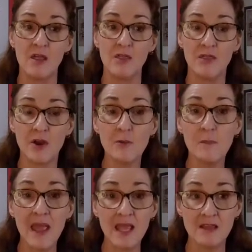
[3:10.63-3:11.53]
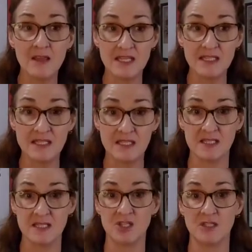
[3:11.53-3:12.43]
they're making these
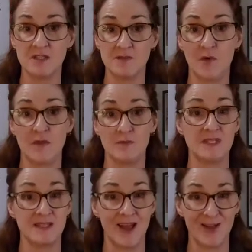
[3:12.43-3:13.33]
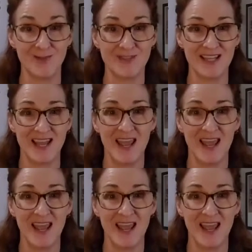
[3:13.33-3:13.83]
decisions for themselves.